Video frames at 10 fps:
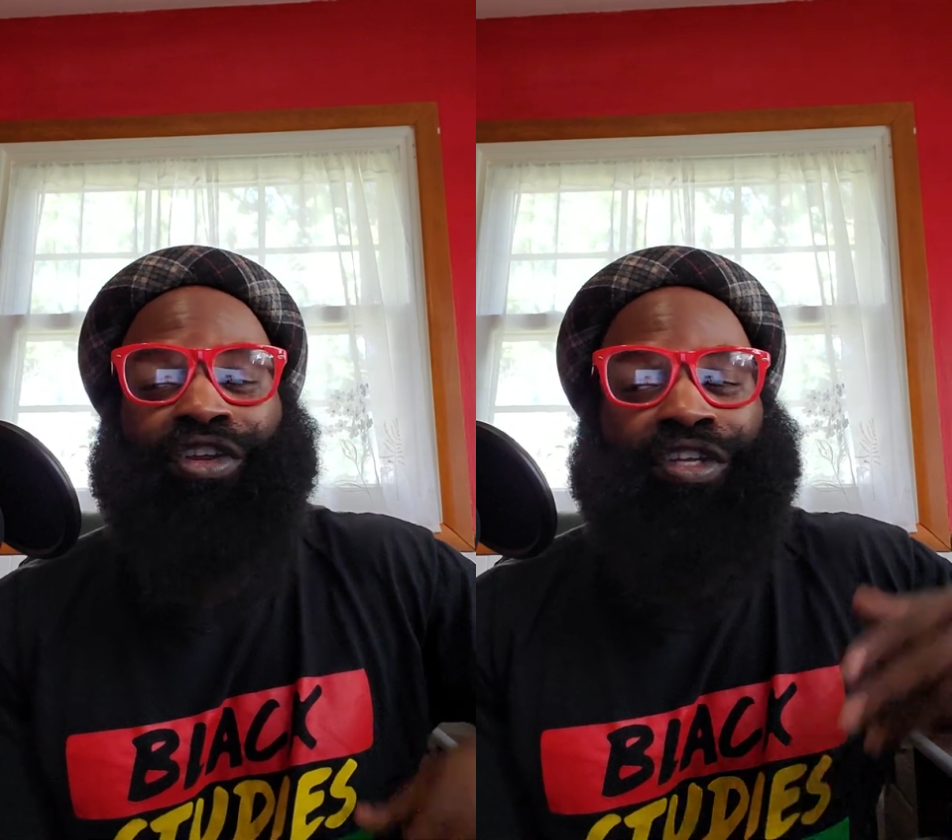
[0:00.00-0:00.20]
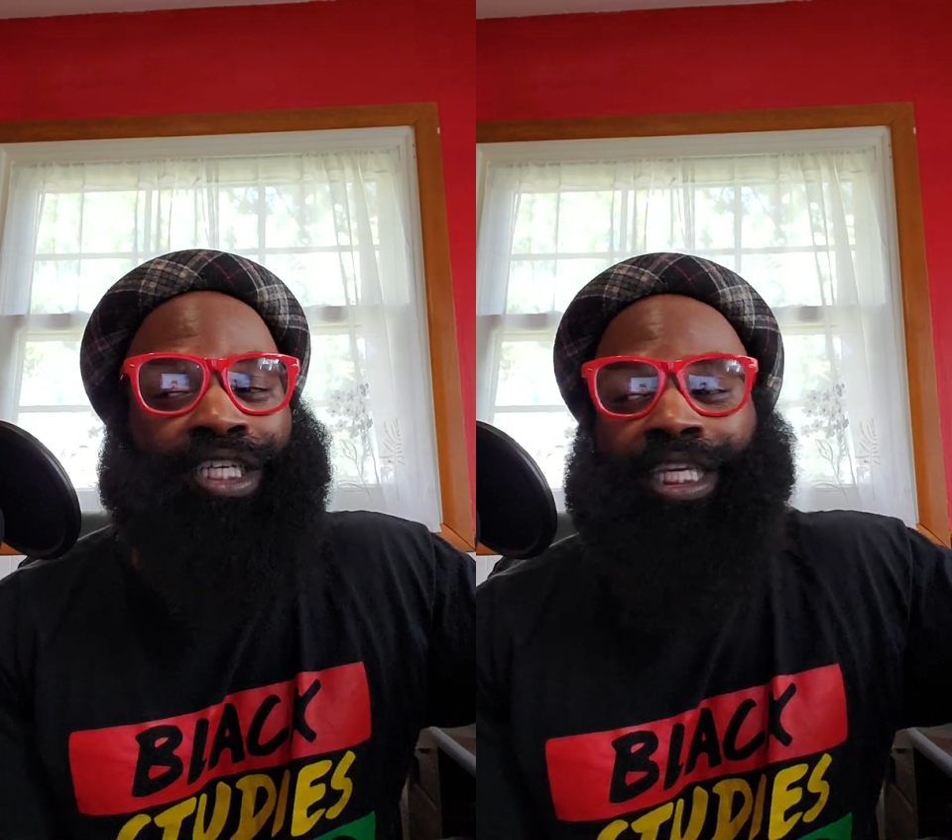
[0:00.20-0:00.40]
and
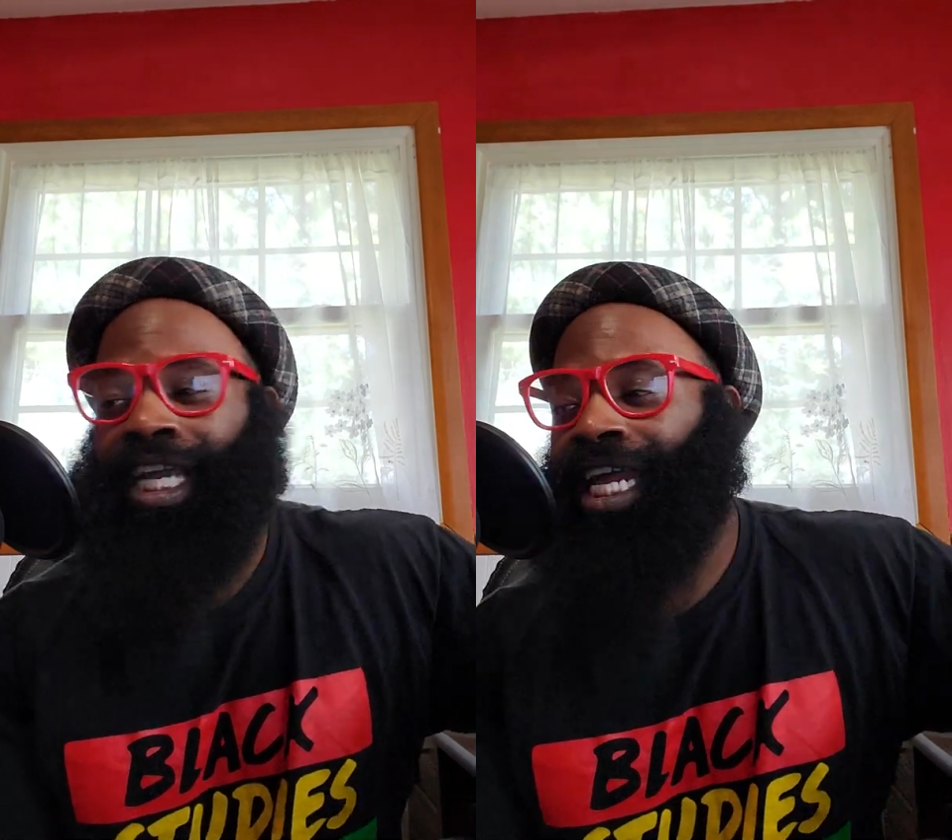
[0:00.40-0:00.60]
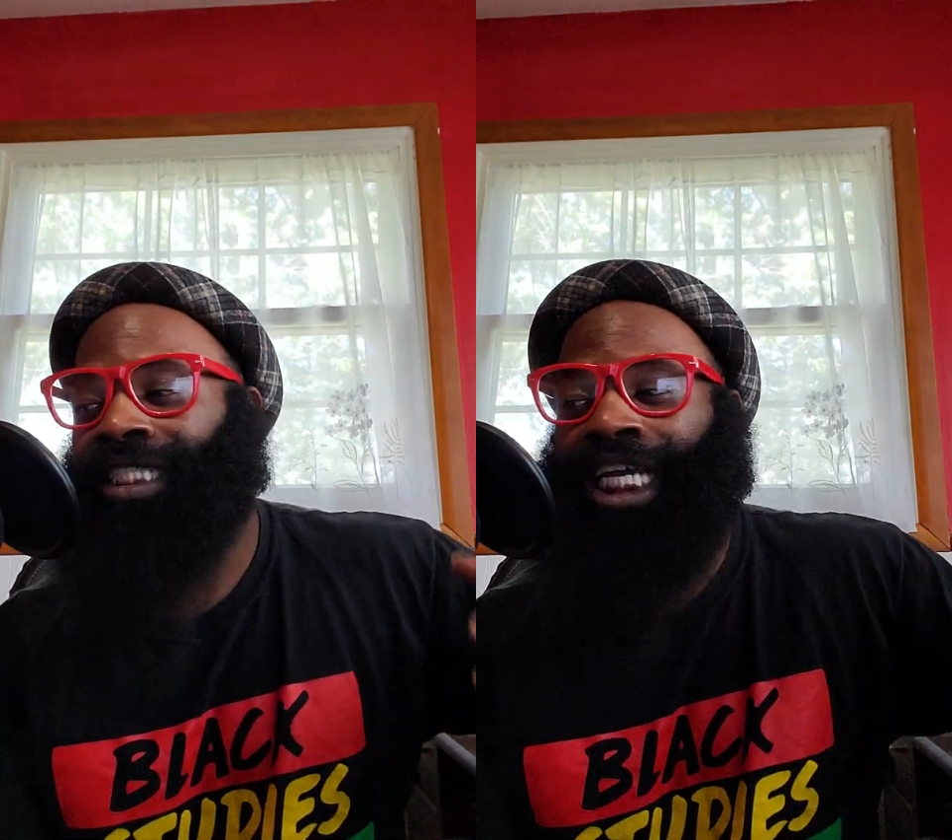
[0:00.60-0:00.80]
you see that
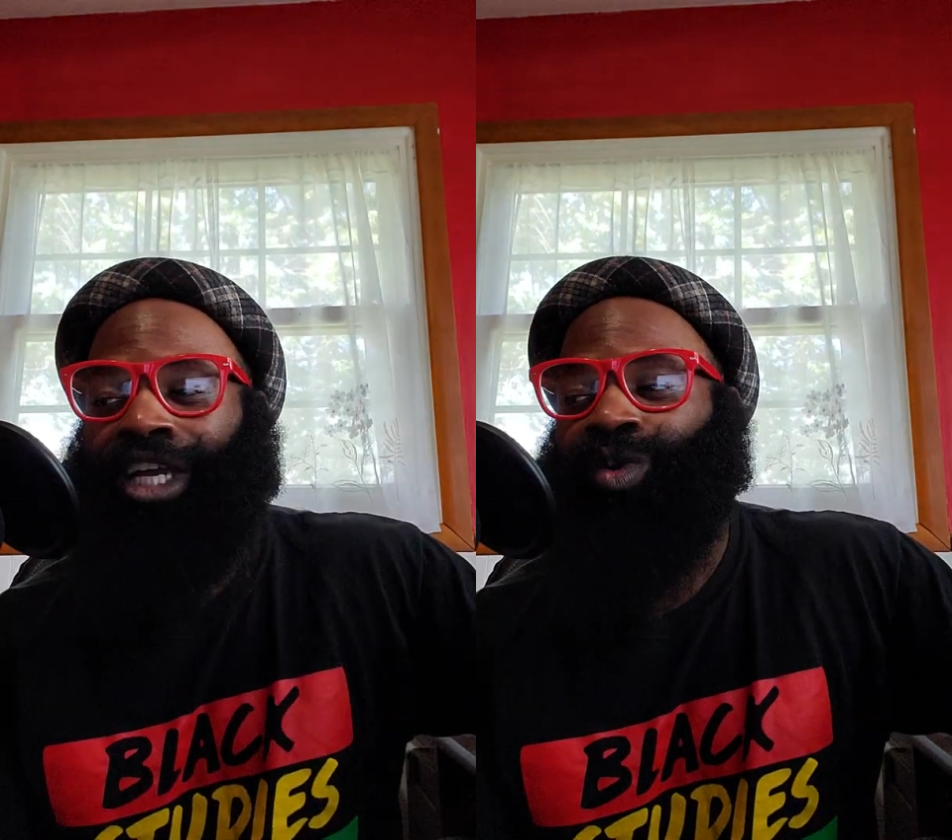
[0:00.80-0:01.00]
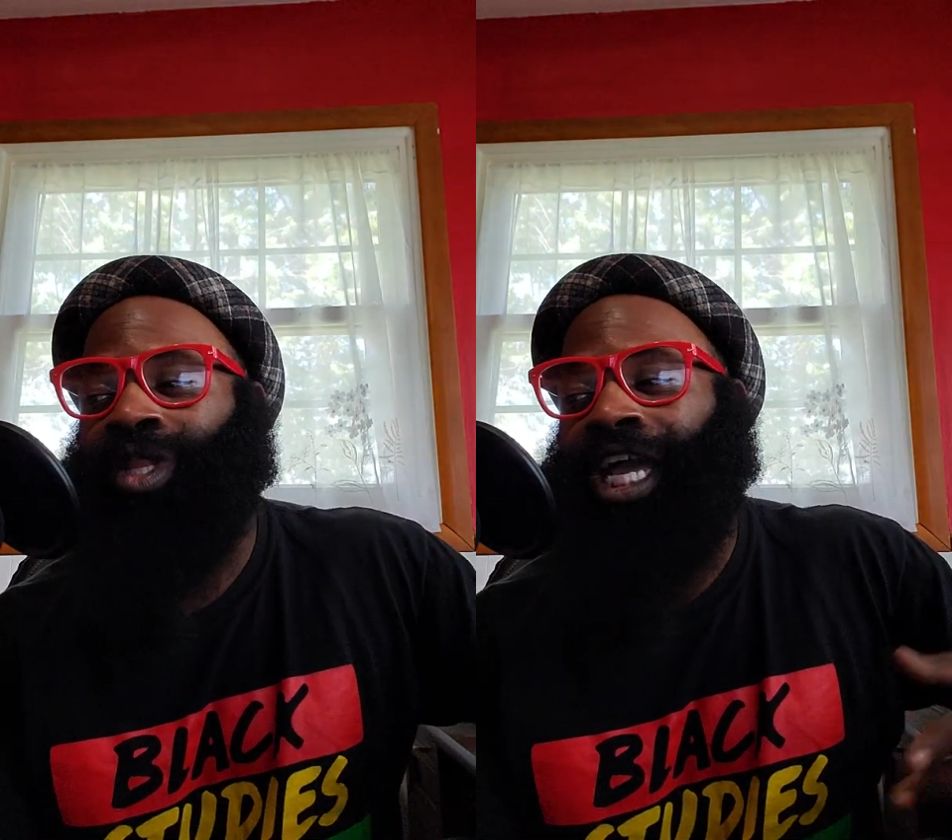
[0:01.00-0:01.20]
kind of
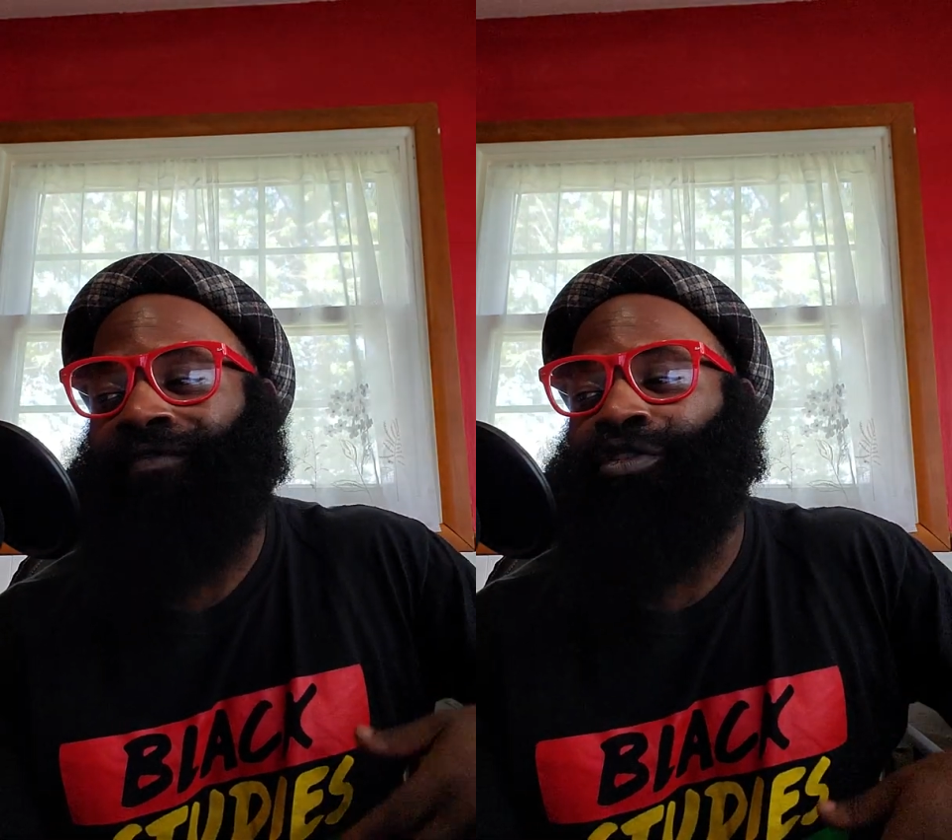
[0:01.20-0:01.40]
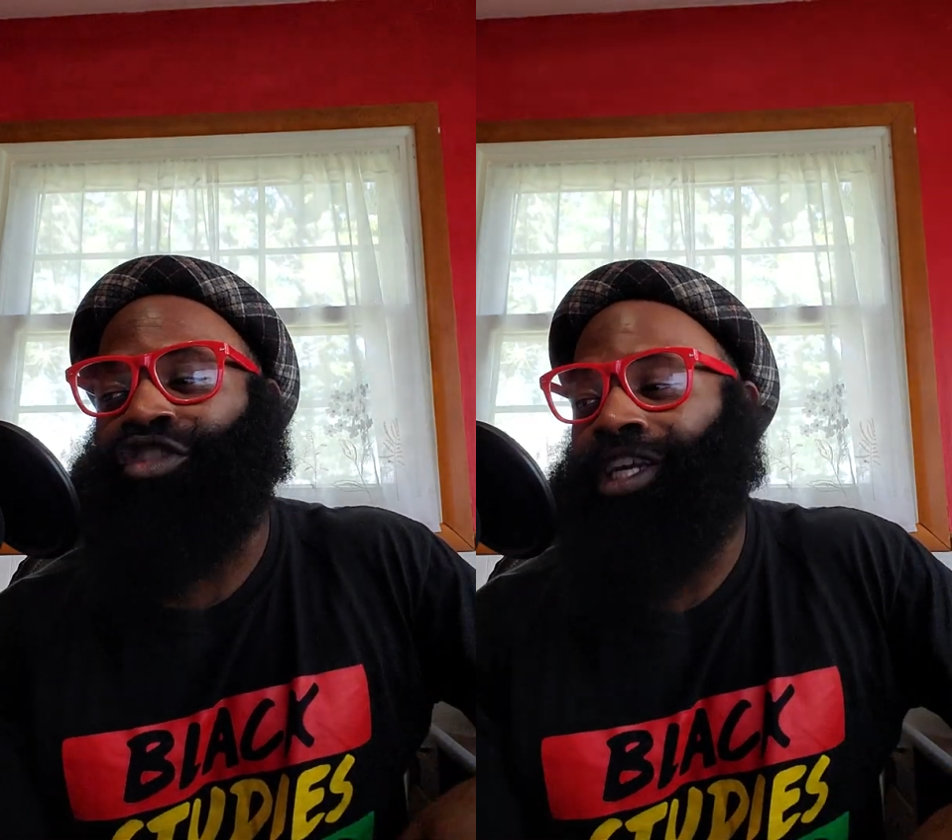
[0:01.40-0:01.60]
cycle of
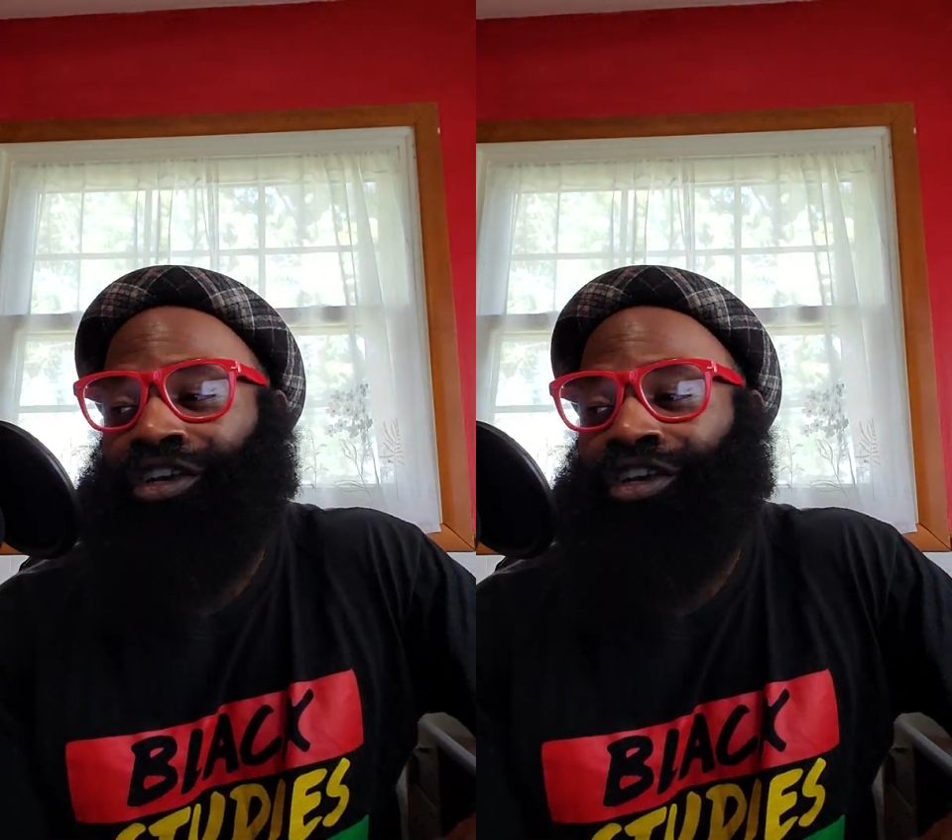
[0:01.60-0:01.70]
life and shit.